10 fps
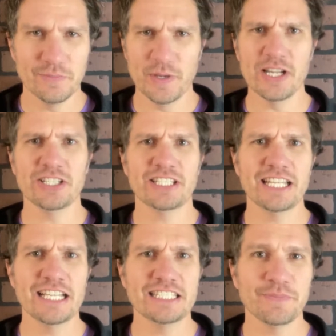But on
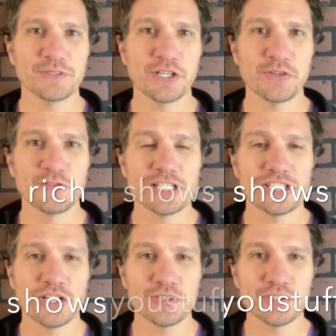today's episode of Rich
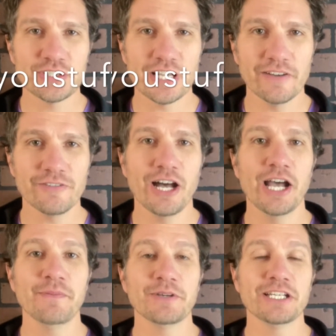Shows You Stuff,
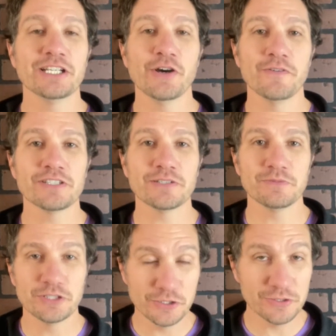I'm gonna go over
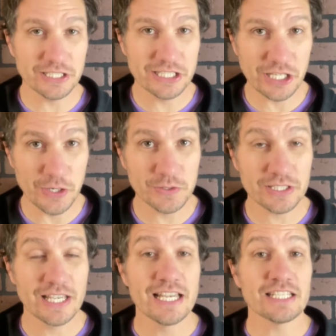some do's and
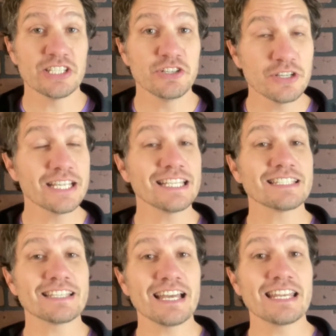don'ts so you can get
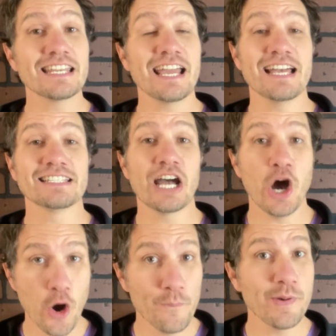started as an
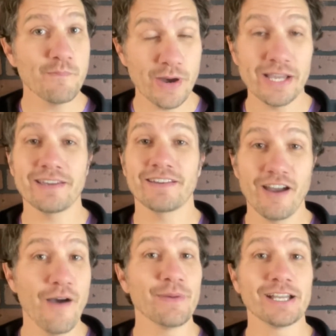open mic
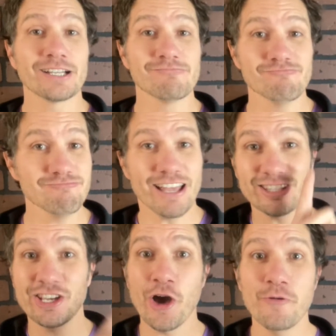comic.
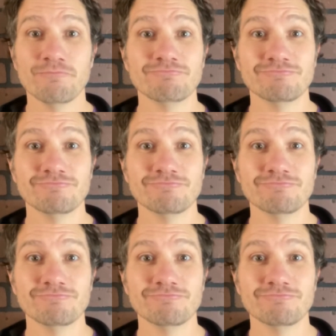Let's go.